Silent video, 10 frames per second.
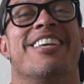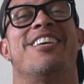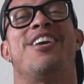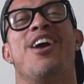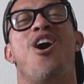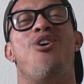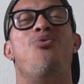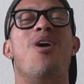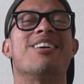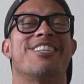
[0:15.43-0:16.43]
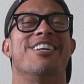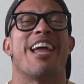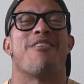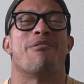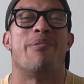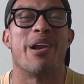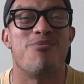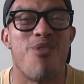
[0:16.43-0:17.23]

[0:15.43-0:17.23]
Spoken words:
Yo, what's goody, everybody?